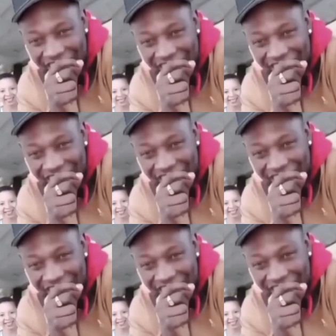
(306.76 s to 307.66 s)

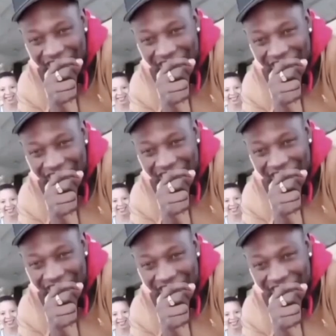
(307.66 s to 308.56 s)

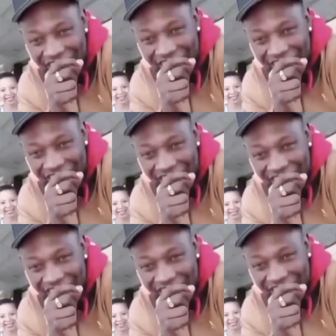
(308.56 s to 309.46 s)

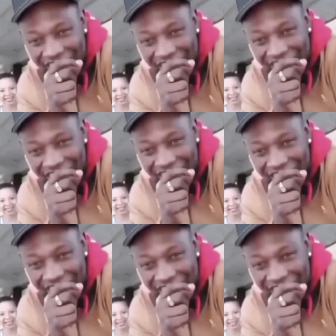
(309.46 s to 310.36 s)

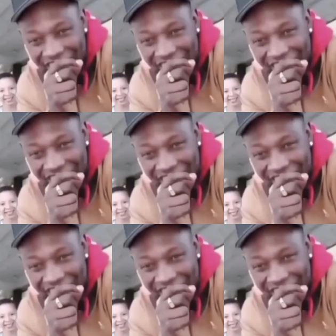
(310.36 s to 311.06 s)
[no speech]